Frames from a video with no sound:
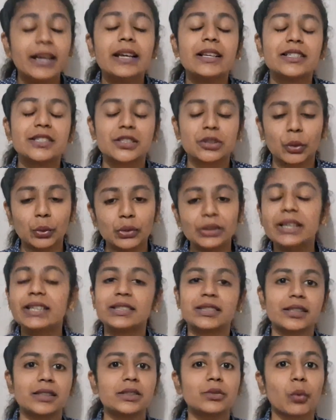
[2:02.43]
So
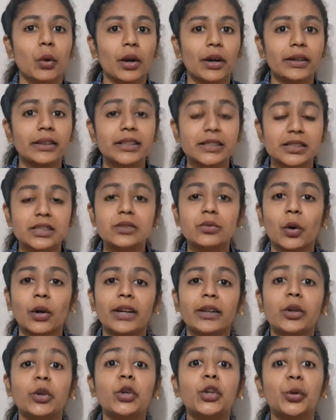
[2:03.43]
this is what
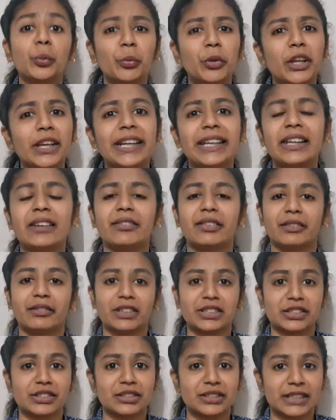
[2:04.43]
a cumulative
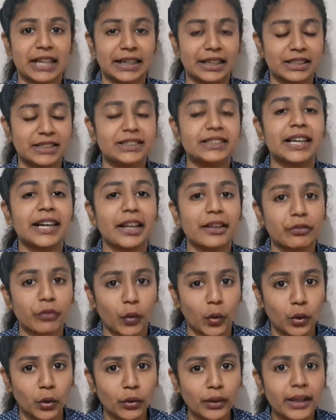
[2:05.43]
revision strategy that I
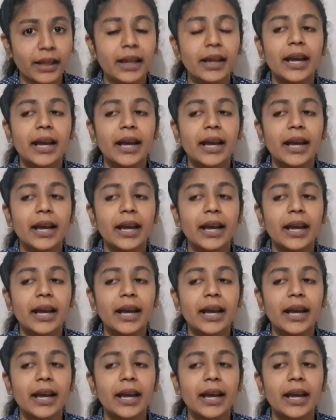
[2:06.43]
followed.